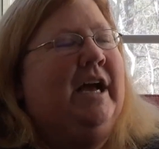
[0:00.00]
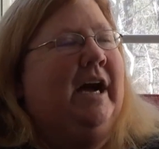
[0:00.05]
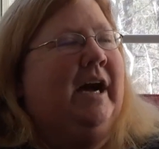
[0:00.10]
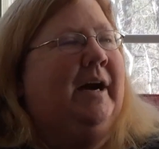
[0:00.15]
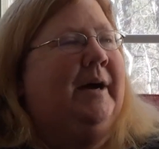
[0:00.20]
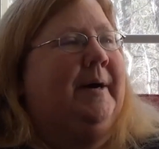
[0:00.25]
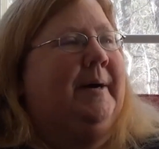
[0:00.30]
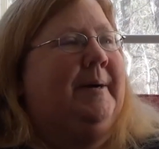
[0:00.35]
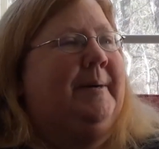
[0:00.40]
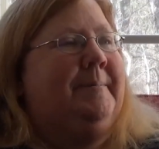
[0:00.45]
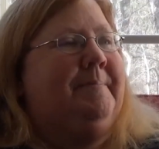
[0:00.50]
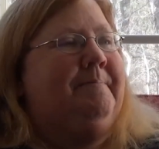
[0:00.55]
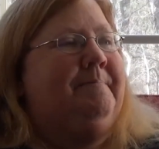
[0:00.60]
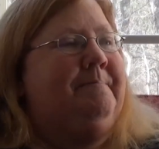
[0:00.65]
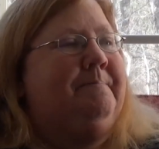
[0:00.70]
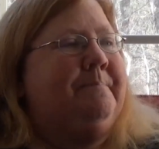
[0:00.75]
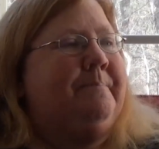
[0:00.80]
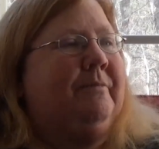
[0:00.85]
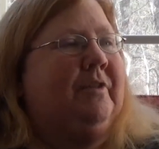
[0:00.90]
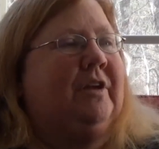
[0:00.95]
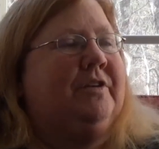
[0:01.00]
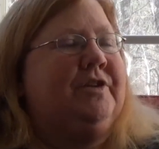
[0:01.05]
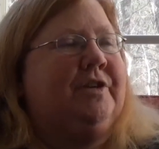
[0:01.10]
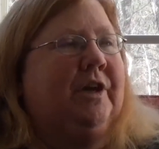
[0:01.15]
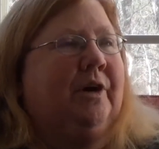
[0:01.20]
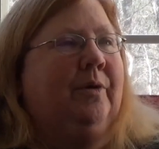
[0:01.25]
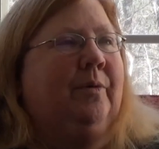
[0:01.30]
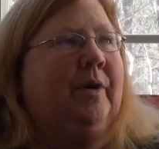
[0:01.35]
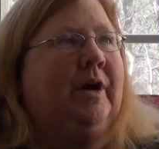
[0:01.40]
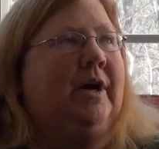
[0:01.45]
Um, yeah
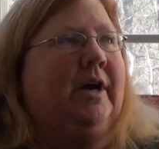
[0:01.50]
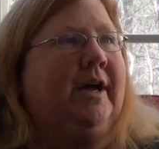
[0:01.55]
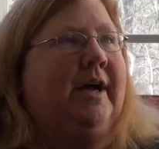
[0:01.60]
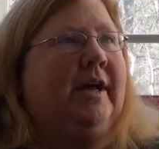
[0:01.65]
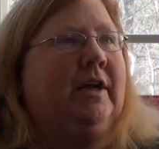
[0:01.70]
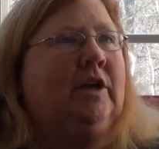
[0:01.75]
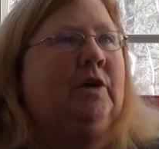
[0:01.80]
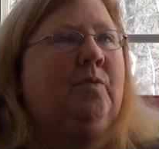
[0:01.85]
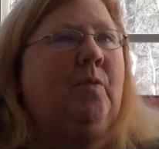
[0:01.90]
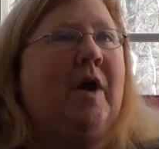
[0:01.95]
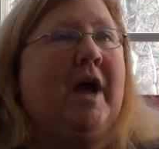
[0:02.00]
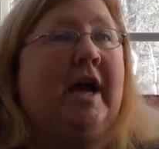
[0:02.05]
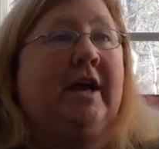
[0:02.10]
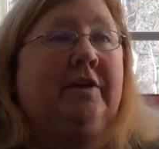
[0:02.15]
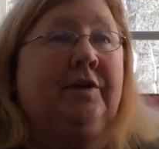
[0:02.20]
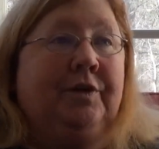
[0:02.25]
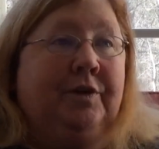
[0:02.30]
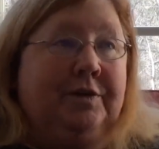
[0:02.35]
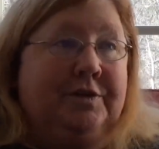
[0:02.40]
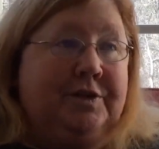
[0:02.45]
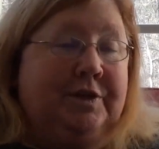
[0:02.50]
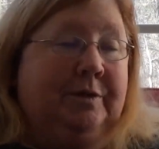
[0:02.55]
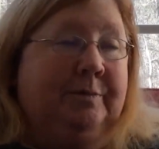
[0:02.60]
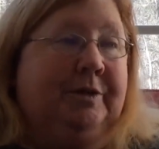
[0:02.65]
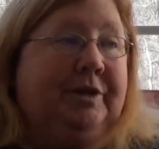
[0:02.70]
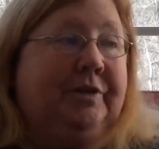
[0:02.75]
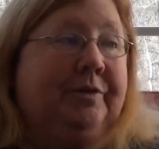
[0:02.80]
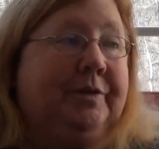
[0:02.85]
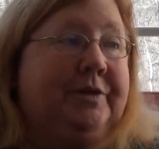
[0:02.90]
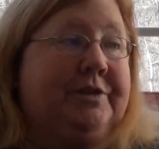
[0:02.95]
so uh, Ellen Wagner is going to
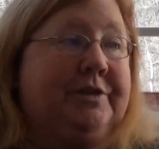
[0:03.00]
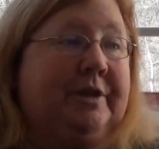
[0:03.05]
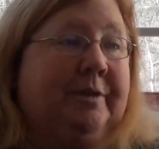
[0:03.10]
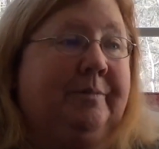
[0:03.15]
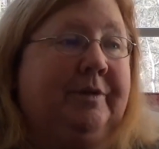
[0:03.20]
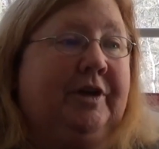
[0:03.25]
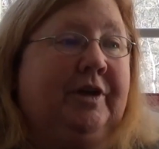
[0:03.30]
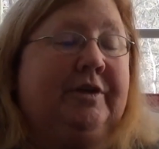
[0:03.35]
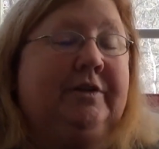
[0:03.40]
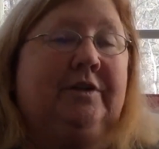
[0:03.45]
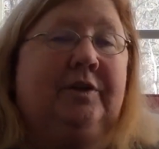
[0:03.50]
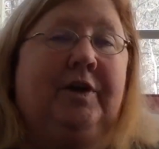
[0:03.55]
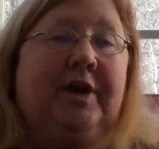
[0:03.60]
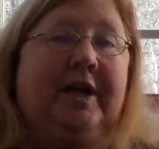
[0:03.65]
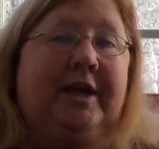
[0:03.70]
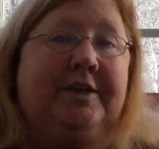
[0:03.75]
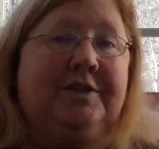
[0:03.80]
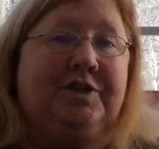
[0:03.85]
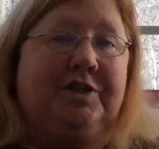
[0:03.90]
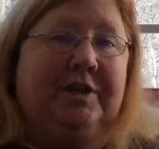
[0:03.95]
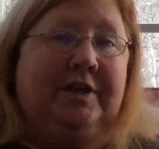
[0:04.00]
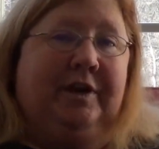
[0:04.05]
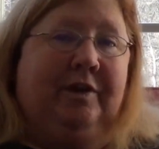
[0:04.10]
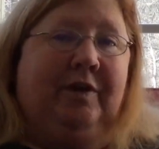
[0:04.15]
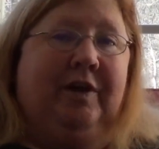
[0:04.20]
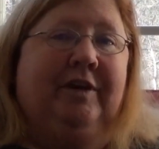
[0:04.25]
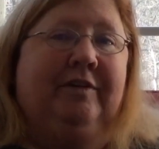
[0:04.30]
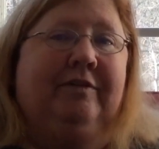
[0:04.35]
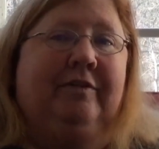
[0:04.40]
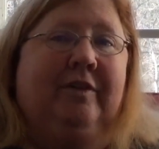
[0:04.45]
be doing something on learning
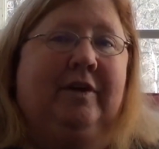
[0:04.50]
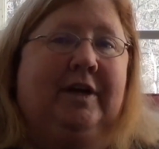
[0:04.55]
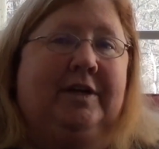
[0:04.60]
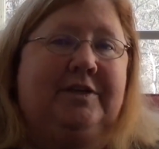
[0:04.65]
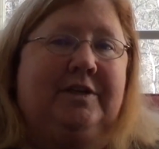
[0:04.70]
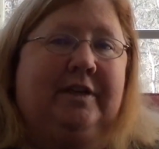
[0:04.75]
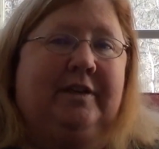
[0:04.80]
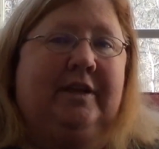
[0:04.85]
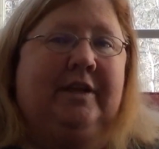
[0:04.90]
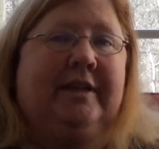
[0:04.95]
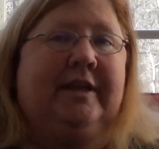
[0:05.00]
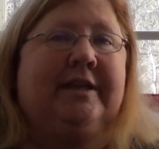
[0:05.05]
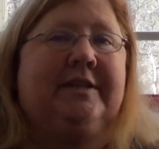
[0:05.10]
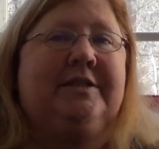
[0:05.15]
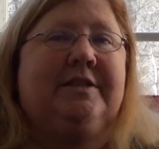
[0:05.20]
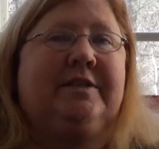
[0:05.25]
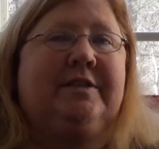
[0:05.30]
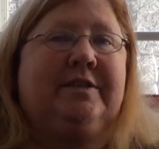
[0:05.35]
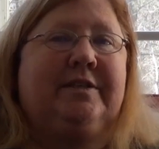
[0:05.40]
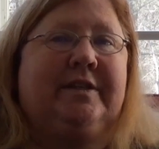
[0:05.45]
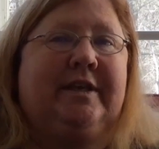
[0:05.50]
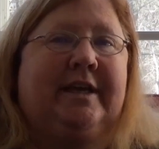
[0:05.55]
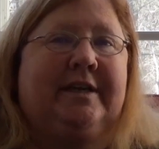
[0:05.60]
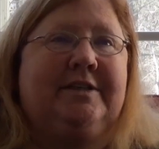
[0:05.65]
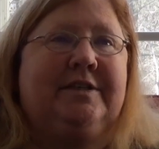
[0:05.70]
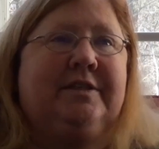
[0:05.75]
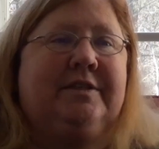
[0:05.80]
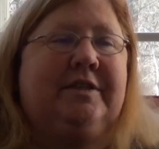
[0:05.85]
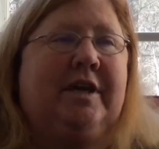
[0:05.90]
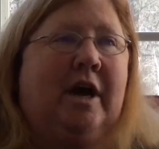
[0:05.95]
engineering for us. I think that's
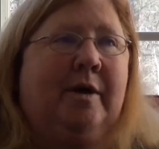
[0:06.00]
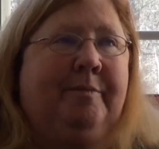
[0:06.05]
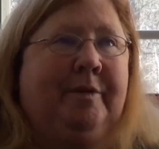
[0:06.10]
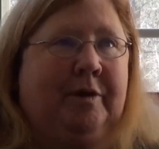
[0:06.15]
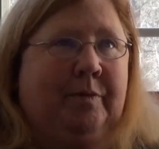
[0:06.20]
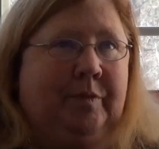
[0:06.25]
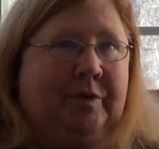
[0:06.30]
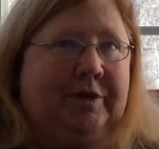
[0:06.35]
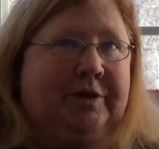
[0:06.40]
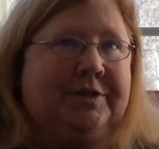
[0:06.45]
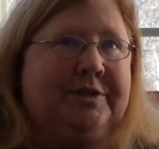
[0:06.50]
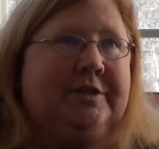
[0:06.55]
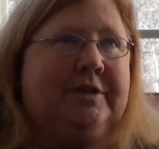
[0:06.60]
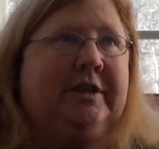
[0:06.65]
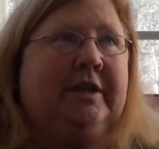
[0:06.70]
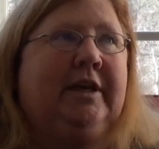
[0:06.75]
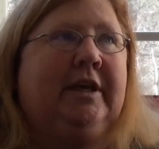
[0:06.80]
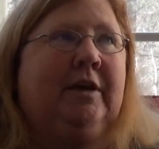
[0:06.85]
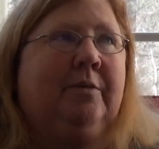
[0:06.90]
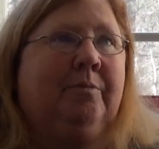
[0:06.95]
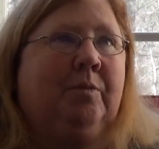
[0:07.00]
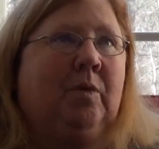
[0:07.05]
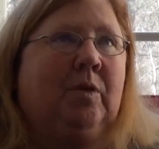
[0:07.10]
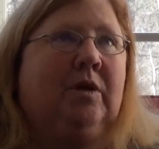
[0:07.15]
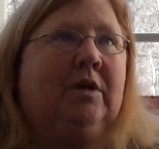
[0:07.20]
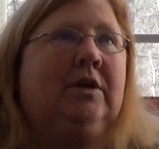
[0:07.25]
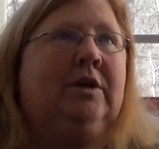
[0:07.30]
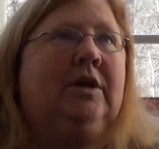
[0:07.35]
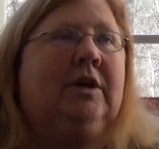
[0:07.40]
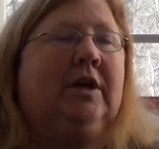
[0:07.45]
that's a mm-hmm. topic we're going to see get
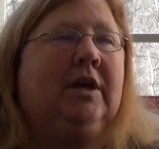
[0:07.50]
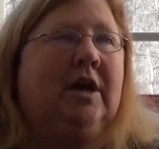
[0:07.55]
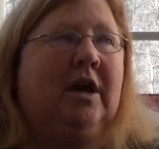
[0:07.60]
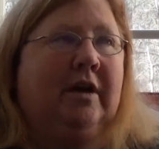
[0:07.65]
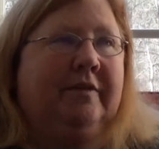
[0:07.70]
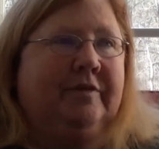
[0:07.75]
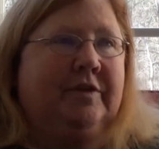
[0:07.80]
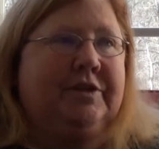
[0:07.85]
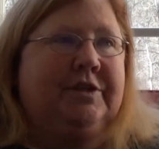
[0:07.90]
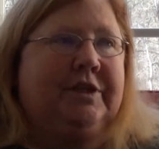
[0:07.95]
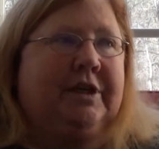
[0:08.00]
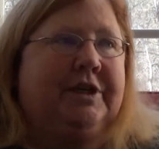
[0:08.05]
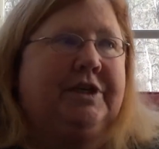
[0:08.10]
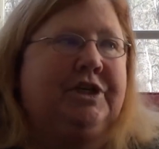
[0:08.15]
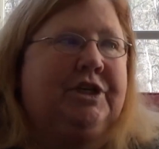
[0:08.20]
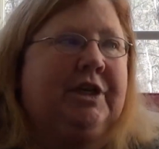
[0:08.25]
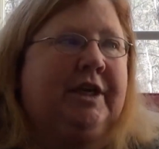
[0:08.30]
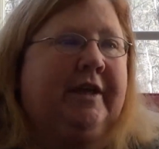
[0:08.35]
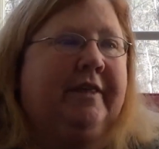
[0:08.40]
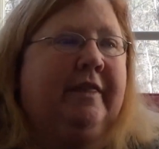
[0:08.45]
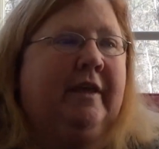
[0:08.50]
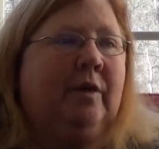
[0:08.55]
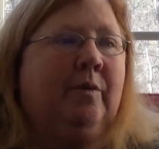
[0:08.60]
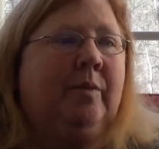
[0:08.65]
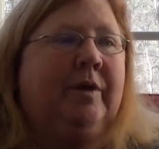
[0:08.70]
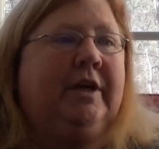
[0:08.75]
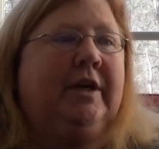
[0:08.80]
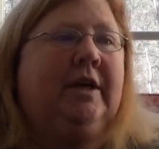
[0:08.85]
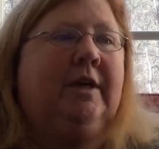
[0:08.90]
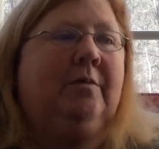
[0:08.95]
more conversation. I think
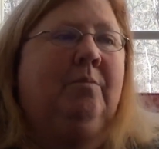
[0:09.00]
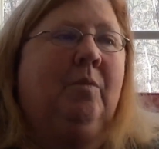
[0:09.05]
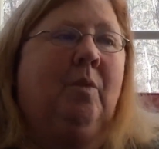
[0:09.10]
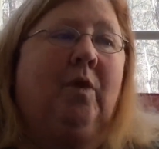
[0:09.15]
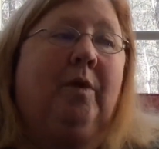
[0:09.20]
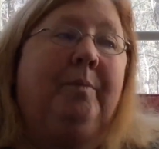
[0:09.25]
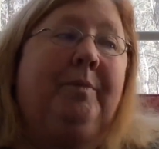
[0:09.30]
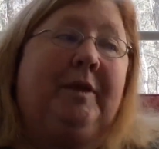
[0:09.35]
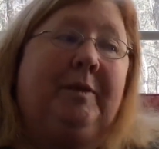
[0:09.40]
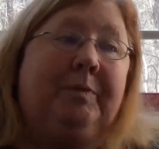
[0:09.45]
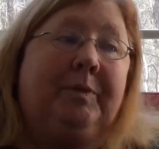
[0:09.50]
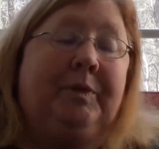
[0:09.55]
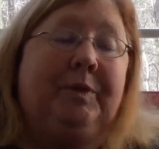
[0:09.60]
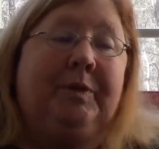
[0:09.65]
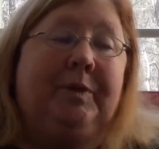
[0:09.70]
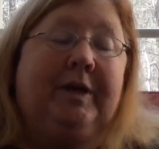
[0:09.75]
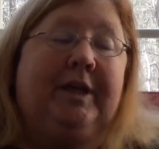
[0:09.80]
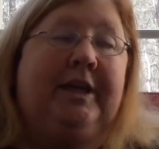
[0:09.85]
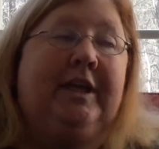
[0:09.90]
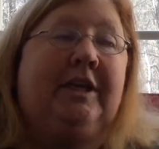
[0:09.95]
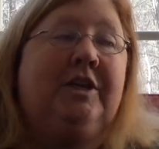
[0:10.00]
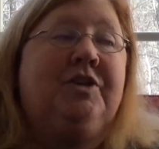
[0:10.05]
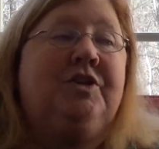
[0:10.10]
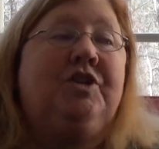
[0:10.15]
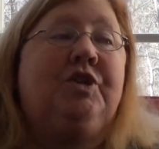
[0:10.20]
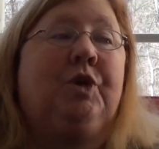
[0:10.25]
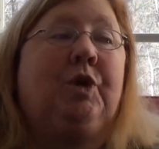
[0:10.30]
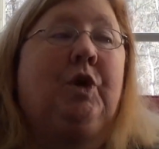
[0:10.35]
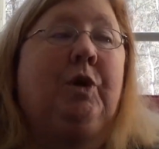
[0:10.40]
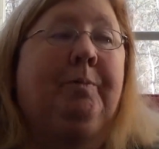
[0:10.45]
we need more people who can
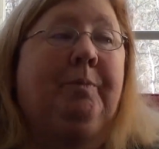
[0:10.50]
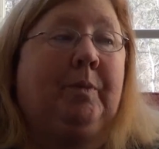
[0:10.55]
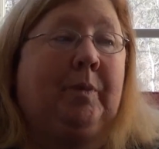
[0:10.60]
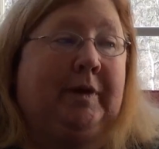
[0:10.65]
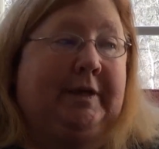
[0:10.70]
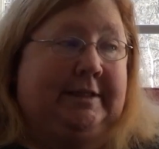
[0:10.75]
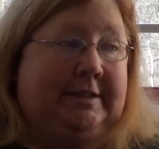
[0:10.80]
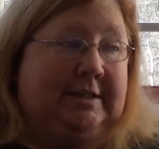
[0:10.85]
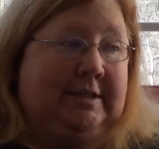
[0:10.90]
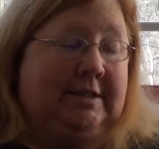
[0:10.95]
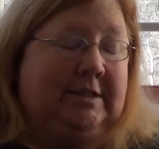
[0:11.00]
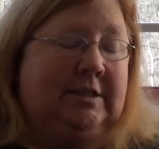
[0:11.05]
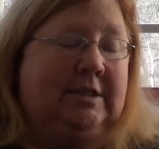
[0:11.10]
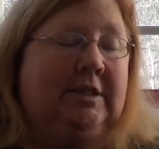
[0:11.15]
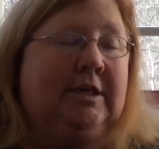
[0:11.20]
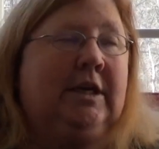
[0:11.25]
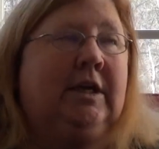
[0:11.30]
interpret